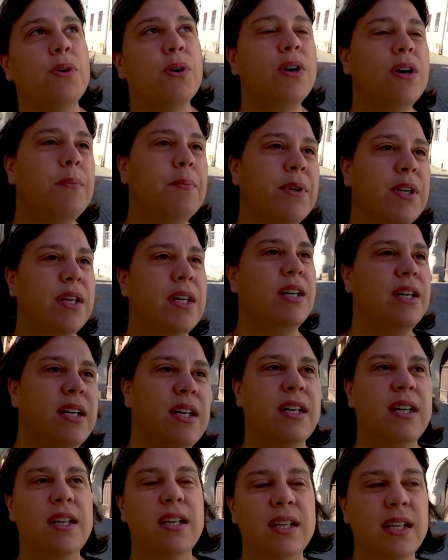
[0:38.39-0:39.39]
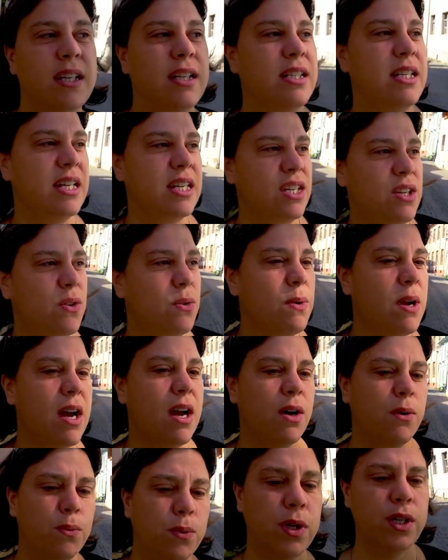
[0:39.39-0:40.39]
I'm gonna take you
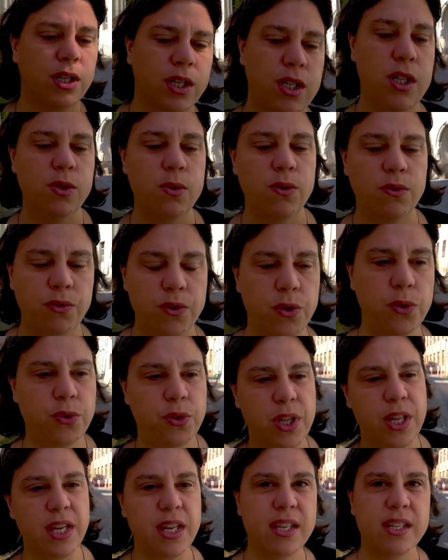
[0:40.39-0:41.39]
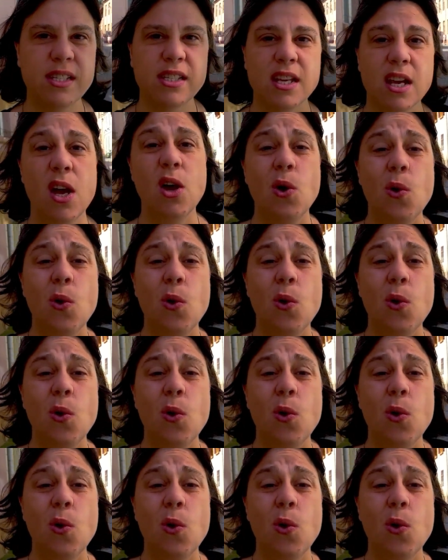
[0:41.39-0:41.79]
around. We're gonna do a few things.